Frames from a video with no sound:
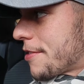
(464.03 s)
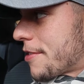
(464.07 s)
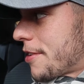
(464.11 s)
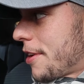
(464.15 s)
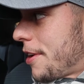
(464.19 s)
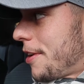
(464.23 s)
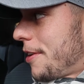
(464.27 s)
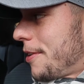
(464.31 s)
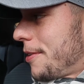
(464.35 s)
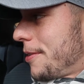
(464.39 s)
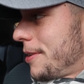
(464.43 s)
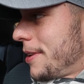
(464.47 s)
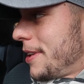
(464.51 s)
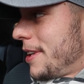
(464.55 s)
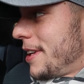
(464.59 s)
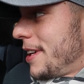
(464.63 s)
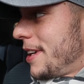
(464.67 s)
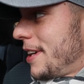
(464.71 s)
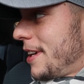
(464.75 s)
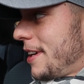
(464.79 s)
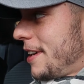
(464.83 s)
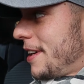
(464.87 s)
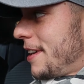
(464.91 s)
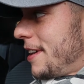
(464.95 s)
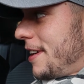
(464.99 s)
So,
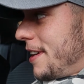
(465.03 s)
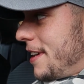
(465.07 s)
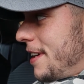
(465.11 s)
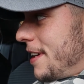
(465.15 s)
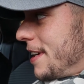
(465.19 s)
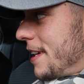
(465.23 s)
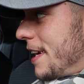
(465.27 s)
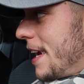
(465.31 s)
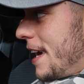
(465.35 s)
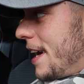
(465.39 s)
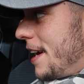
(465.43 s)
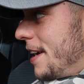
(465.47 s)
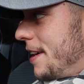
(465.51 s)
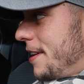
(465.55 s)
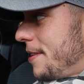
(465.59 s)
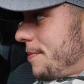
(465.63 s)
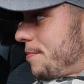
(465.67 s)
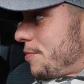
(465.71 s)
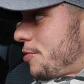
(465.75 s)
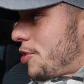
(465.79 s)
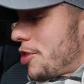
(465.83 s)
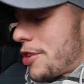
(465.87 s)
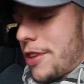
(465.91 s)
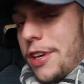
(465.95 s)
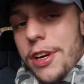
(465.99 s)
yeah,
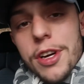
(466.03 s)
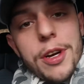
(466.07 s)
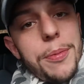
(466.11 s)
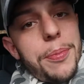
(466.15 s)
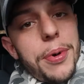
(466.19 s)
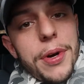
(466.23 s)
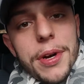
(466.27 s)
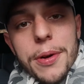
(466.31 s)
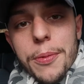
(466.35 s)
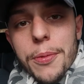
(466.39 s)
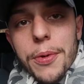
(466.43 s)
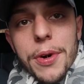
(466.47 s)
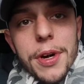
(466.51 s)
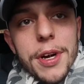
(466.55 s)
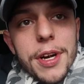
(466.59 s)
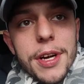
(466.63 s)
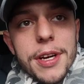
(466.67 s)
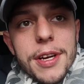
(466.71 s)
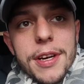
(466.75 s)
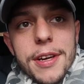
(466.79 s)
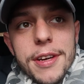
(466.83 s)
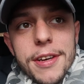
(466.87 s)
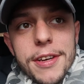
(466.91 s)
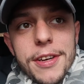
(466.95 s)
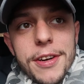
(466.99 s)
just here to put in work.
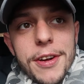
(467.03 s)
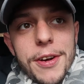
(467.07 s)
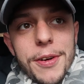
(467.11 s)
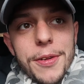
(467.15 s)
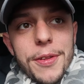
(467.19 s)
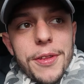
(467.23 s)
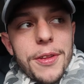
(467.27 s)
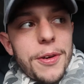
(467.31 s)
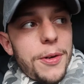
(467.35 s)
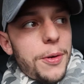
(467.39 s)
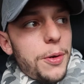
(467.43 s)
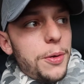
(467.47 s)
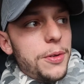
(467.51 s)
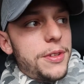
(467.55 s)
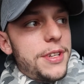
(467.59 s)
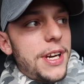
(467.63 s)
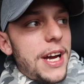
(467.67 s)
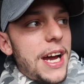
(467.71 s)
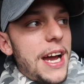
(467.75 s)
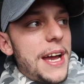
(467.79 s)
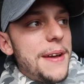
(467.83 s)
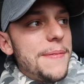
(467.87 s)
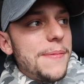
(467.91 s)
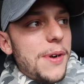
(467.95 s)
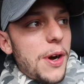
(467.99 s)
You know, the whole
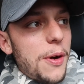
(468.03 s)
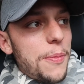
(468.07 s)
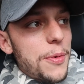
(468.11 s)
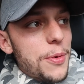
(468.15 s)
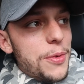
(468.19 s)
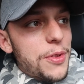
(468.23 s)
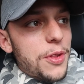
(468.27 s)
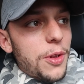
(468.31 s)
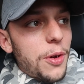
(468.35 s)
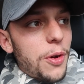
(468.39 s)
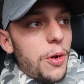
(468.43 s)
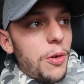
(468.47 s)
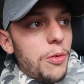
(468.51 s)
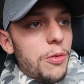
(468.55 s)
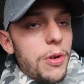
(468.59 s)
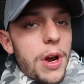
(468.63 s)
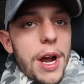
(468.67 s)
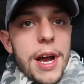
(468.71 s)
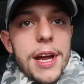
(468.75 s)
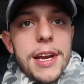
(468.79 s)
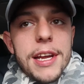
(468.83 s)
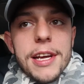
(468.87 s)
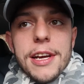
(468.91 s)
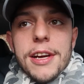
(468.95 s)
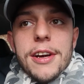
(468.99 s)
time, almost the whole
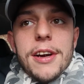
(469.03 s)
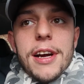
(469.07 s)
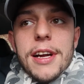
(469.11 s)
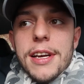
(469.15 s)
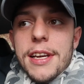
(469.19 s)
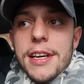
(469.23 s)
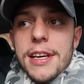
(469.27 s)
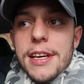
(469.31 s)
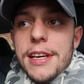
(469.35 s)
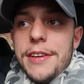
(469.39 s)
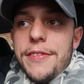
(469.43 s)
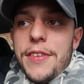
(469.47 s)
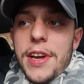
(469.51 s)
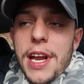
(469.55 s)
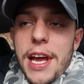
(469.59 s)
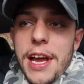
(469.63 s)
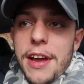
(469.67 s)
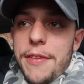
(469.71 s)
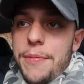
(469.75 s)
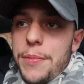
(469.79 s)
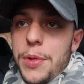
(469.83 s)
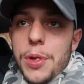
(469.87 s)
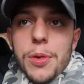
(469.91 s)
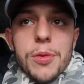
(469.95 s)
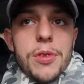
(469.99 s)
ride here, I didn't even
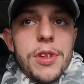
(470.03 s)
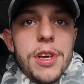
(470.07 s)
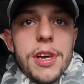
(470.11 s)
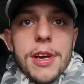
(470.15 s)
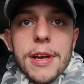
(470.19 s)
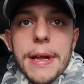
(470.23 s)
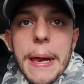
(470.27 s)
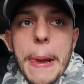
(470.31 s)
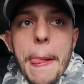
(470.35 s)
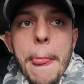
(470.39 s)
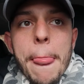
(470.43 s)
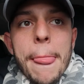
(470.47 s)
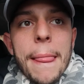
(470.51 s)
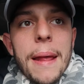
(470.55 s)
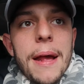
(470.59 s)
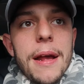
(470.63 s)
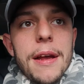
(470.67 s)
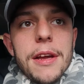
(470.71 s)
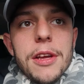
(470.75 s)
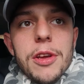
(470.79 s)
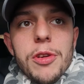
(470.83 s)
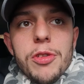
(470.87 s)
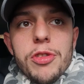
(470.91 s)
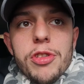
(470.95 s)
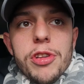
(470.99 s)
have music.
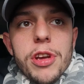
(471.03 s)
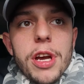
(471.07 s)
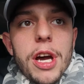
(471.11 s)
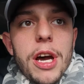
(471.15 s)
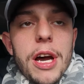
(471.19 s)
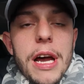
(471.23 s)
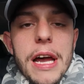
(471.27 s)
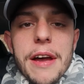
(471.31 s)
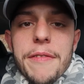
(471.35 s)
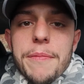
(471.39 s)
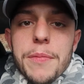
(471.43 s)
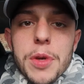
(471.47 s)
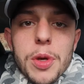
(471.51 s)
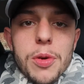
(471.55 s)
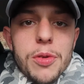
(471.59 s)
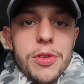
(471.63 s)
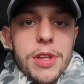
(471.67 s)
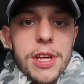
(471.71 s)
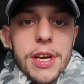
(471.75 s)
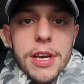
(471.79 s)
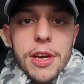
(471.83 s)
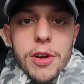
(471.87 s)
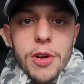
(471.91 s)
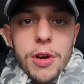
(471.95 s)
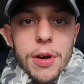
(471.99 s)
Usually I'll have
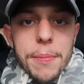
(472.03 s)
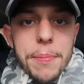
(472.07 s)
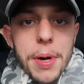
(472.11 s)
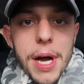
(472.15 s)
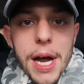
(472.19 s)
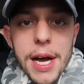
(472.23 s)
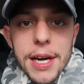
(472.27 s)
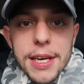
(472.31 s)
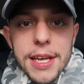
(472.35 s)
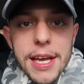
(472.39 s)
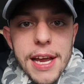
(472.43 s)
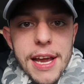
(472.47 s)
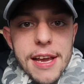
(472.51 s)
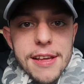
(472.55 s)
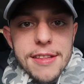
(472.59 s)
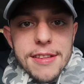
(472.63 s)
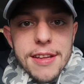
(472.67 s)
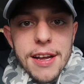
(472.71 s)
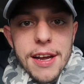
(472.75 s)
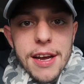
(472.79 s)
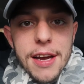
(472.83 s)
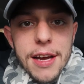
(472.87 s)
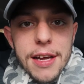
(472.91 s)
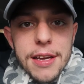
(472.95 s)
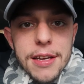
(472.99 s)
music or a podcast
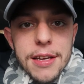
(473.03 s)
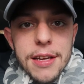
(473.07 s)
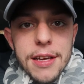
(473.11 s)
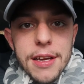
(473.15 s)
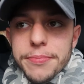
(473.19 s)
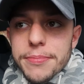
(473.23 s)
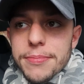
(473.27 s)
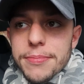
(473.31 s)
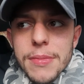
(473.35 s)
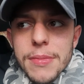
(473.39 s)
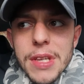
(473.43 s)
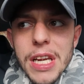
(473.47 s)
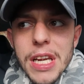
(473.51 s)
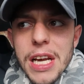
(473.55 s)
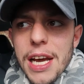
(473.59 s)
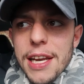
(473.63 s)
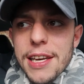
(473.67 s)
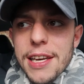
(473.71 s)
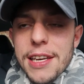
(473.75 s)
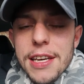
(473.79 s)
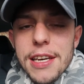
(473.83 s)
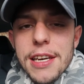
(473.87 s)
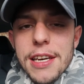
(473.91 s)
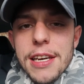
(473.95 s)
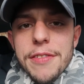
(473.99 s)
on. I
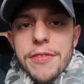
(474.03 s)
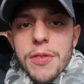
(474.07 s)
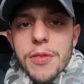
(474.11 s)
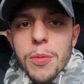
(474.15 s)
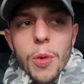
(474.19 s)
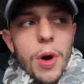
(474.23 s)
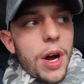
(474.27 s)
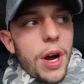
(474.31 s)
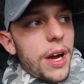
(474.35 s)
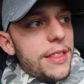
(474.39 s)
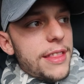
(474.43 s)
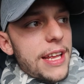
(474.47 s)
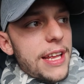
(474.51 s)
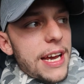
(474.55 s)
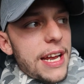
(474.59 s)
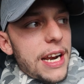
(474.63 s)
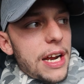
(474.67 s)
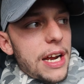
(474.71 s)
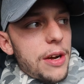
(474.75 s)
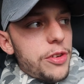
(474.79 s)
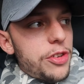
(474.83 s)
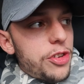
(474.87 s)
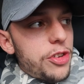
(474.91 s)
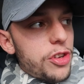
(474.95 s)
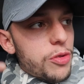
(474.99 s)
didn't even want that.
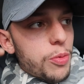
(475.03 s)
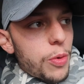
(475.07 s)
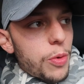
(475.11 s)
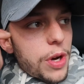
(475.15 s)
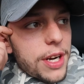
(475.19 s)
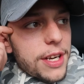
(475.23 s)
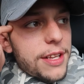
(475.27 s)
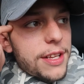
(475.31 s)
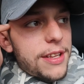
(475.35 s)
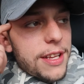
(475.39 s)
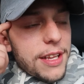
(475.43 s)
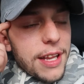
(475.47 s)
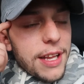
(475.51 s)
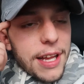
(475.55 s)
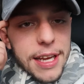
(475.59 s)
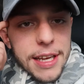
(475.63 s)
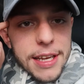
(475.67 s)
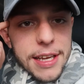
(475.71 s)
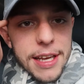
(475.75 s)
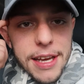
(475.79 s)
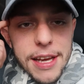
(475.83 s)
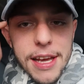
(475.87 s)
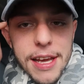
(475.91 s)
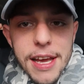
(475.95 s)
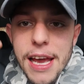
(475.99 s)
I just wanted to
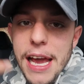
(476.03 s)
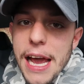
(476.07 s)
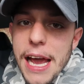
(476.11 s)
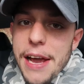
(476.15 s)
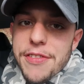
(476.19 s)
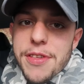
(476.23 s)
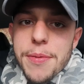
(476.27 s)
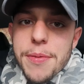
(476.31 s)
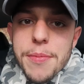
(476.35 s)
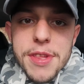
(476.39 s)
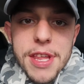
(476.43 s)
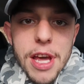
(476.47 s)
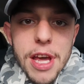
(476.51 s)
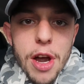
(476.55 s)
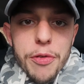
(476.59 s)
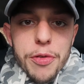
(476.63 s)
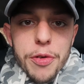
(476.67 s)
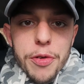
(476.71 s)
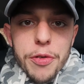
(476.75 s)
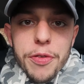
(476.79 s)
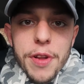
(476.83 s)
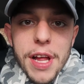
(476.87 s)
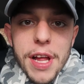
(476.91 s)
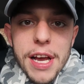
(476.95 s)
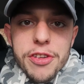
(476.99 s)
like have some
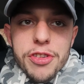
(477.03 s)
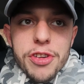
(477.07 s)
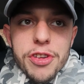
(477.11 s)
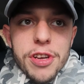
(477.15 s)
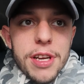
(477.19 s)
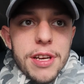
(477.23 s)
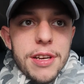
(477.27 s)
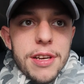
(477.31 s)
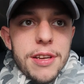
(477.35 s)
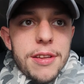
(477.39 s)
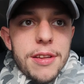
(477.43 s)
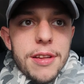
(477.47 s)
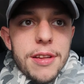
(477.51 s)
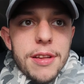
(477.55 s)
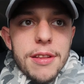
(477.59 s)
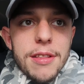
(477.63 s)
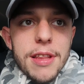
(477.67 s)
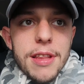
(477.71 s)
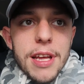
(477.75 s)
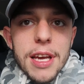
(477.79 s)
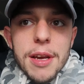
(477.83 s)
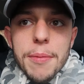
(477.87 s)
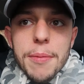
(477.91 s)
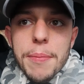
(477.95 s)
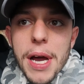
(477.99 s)
self-reflection,
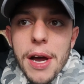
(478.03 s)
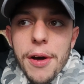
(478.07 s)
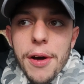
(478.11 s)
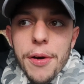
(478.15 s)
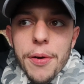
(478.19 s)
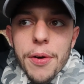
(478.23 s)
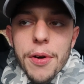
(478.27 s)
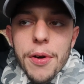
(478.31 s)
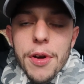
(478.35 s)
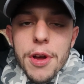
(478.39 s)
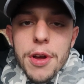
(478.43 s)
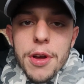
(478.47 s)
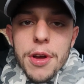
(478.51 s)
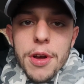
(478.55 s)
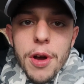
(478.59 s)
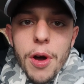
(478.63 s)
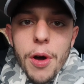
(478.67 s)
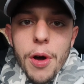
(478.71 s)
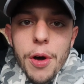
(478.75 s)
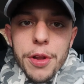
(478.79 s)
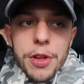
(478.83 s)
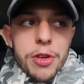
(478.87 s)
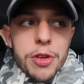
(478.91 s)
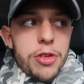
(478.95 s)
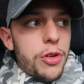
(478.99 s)
think about
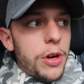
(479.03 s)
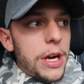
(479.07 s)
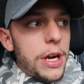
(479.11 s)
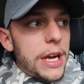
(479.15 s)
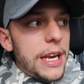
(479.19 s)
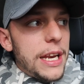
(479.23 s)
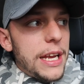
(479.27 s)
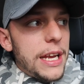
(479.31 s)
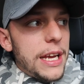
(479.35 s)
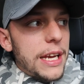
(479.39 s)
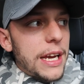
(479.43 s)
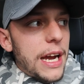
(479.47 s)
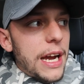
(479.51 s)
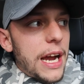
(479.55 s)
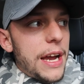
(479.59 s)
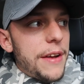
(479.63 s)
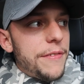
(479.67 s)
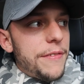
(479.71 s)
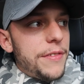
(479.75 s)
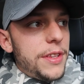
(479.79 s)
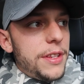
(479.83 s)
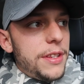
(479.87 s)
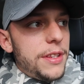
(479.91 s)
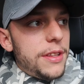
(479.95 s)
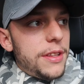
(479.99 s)
all the training
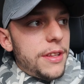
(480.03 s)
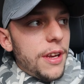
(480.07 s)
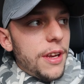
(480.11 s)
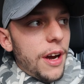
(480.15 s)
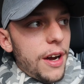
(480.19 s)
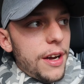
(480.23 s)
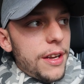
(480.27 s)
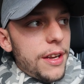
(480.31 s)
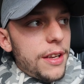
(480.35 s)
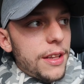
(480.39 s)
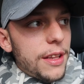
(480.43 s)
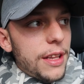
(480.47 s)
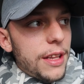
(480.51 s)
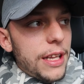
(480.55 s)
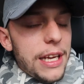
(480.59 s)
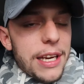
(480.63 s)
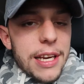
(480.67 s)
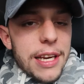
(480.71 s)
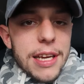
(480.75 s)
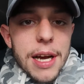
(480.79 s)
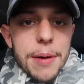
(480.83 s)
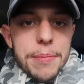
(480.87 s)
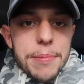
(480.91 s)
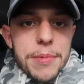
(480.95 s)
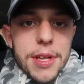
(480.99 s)
I've done
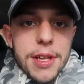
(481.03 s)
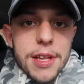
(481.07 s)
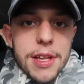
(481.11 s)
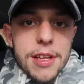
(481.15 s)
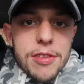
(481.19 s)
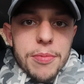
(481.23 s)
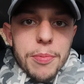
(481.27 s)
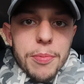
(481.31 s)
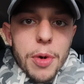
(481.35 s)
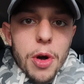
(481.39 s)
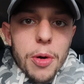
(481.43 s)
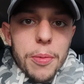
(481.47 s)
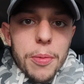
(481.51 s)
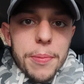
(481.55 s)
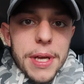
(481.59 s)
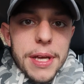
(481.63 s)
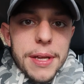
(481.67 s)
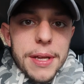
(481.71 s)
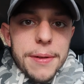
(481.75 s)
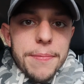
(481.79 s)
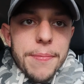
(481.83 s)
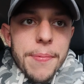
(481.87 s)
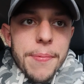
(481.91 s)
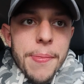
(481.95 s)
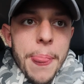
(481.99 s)
leading up to this
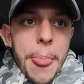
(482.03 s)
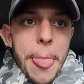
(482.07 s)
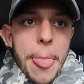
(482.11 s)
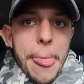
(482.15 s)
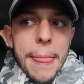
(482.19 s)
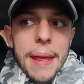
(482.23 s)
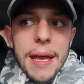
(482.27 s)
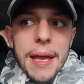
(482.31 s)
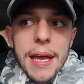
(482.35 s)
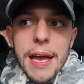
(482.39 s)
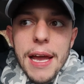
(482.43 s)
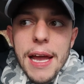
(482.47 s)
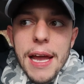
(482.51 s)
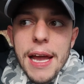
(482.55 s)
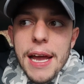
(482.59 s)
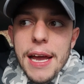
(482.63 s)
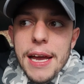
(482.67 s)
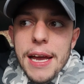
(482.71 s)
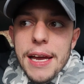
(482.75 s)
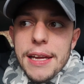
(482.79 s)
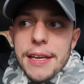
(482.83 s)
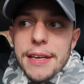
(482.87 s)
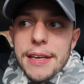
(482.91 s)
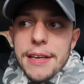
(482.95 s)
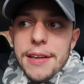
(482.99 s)
moment,
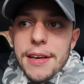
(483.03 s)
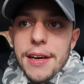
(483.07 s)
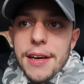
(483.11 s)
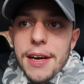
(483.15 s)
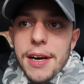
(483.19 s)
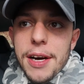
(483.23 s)
and